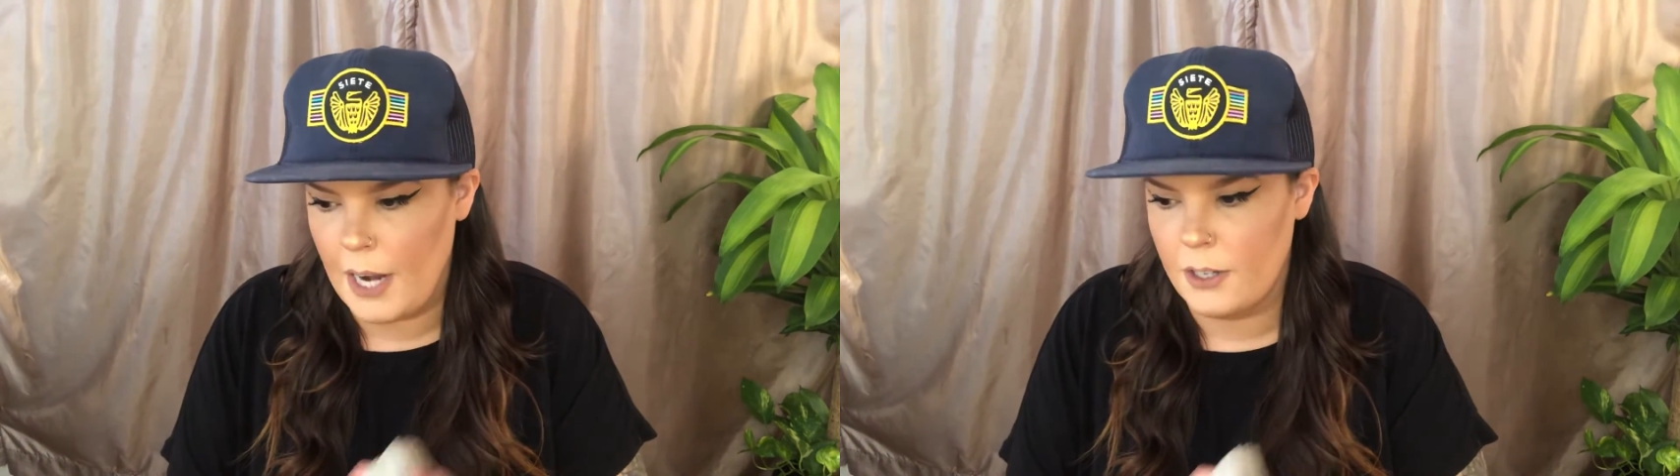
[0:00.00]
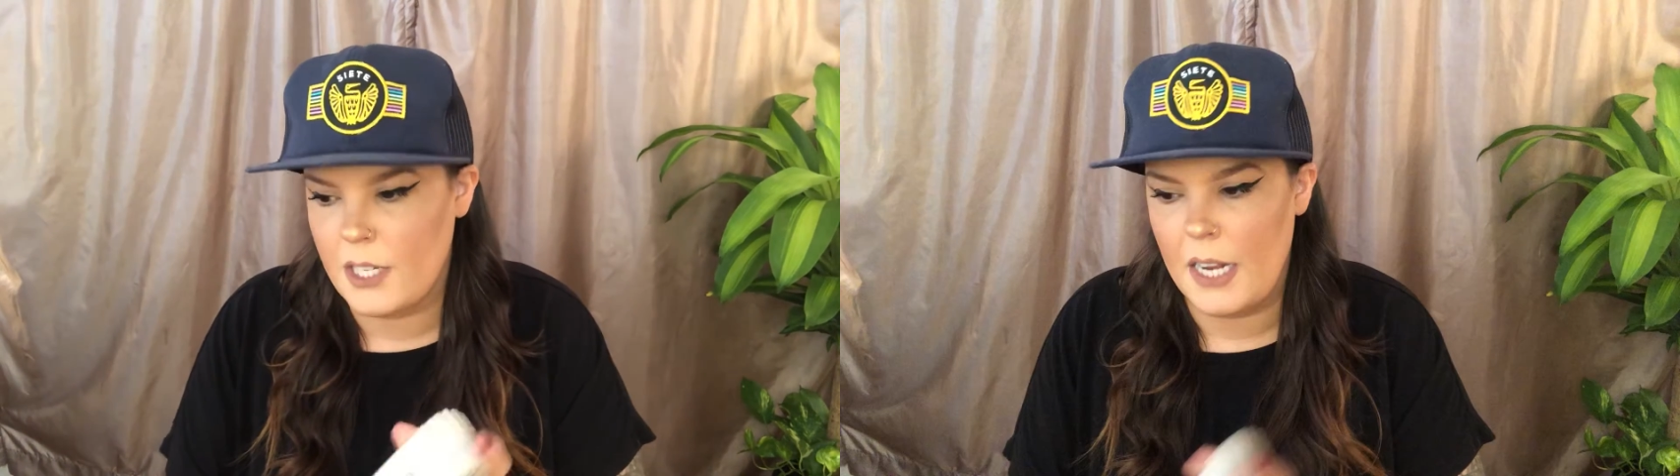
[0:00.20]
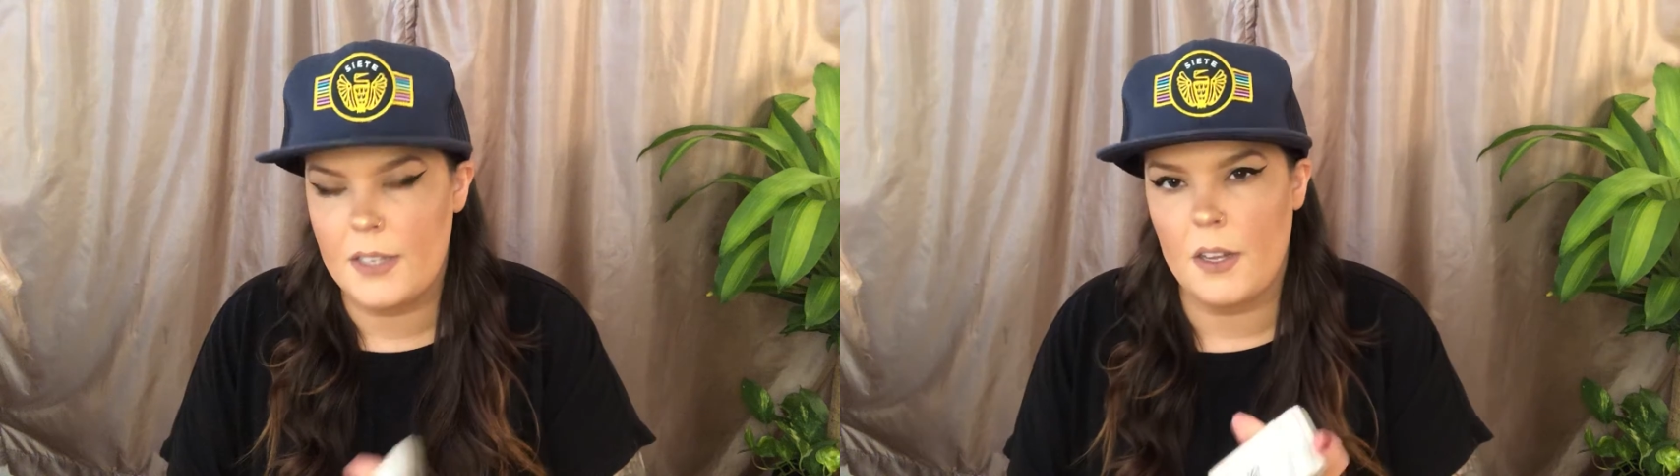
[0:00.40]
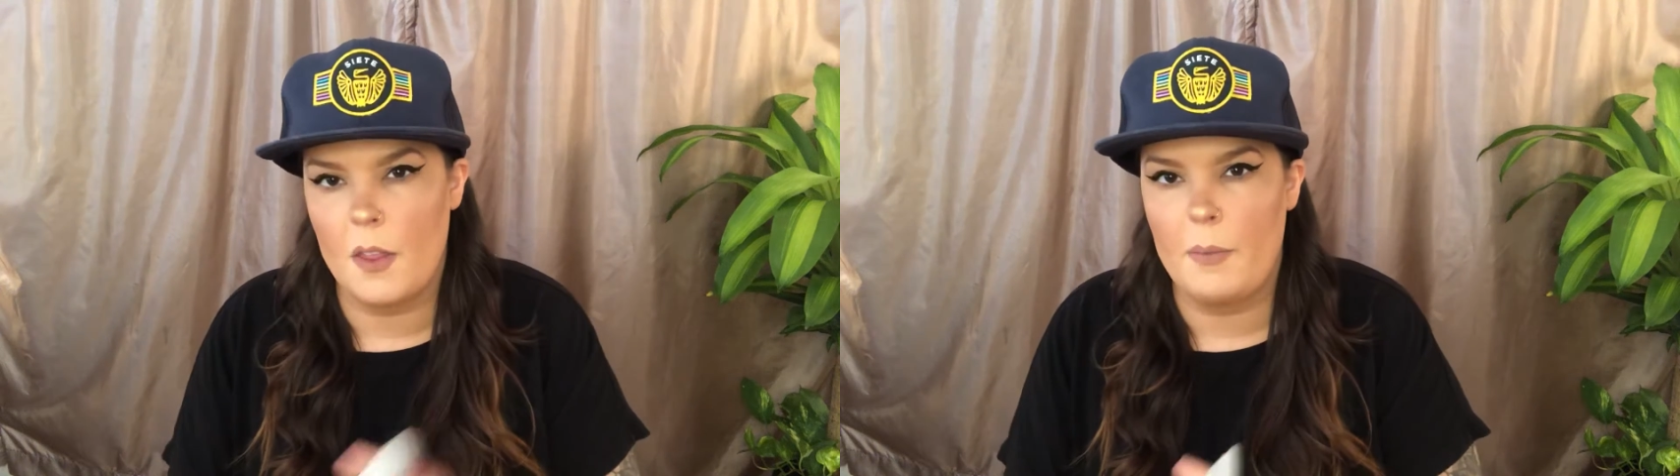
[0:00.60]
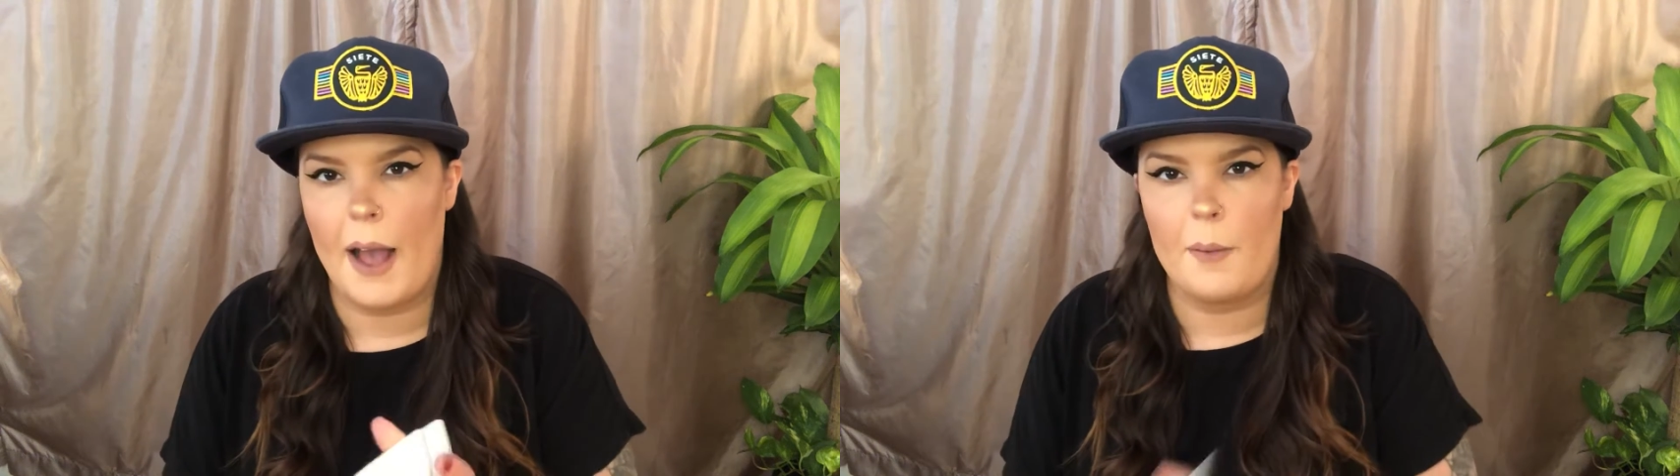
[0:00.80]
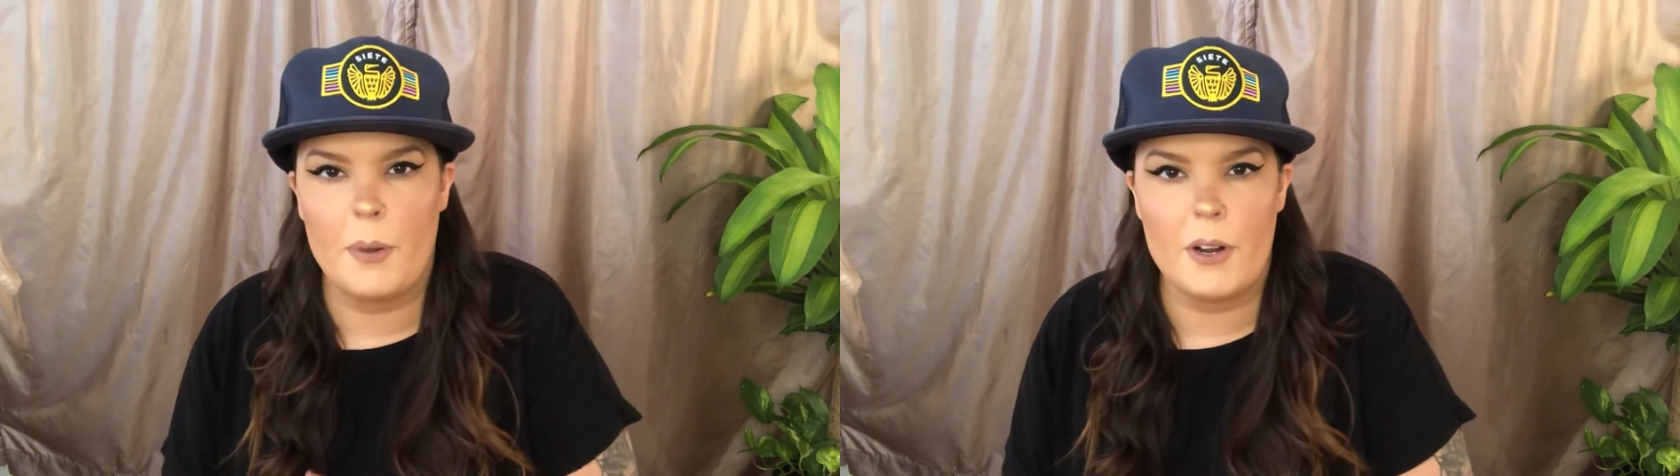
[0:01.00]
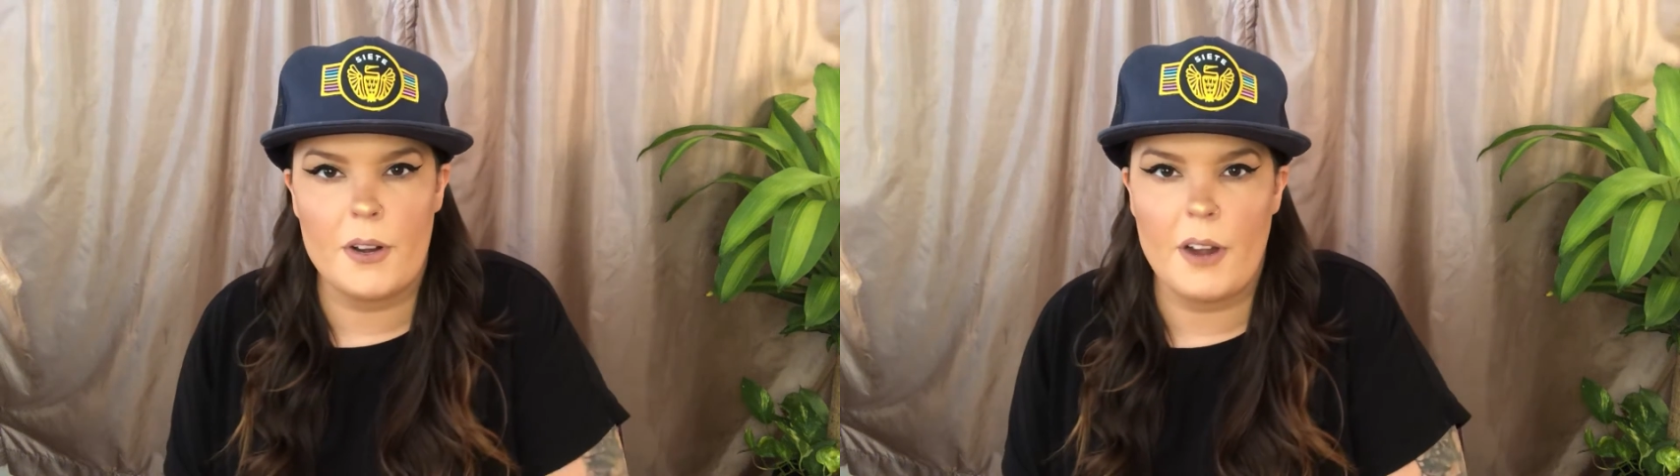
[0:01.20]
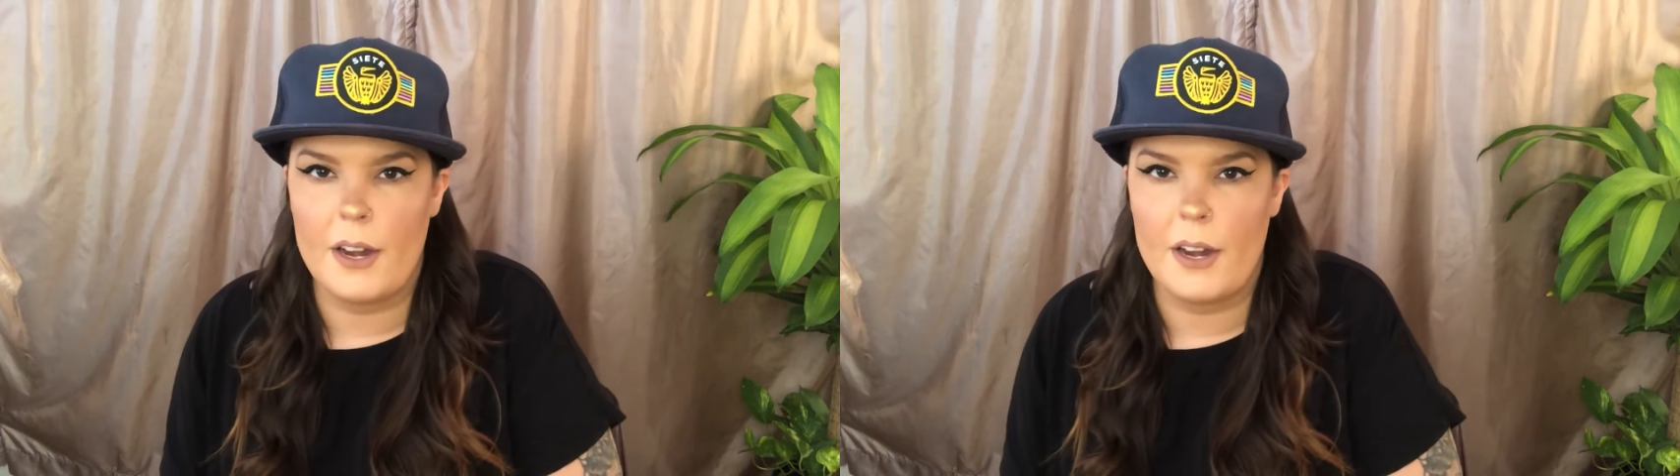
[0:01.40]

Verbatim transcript: Air signs on the back burner.